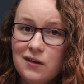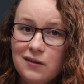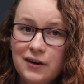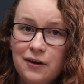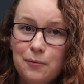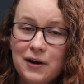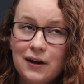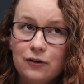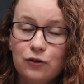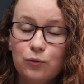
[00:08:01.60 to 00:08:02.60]
Here my
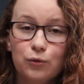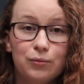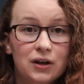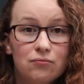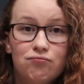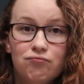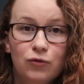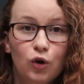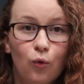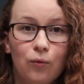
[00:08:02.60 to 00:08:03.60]
answer would be
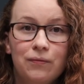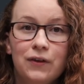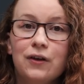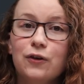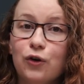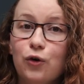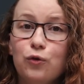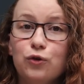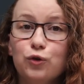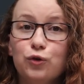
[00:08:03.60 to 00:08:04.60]
no.
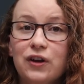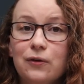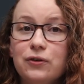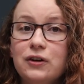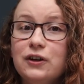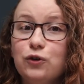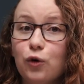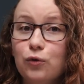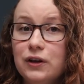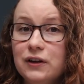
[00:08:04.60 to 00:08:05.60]
No, you definitely
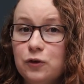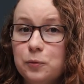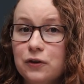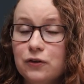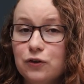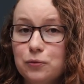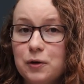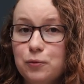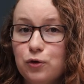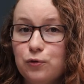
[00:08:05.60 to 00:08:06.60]
don't need these pencils to
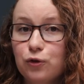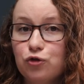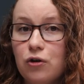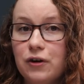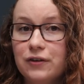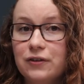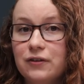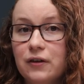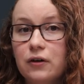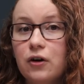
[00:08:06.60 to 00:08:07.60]
make beautiful drawings.
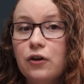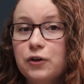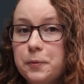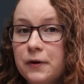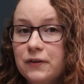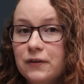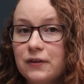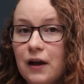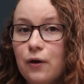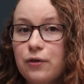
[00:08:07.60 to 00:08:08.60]
There are other
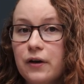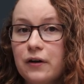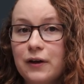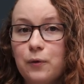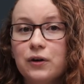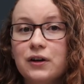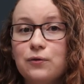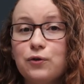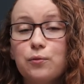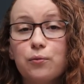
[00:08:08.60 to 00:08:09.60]
pencils out there that will
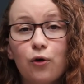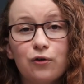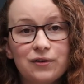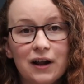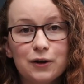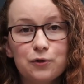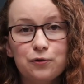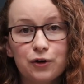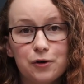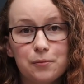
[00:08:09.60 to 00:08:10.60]
give you more value
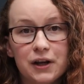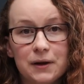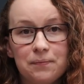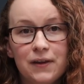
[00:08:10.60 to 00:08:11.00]
for your money.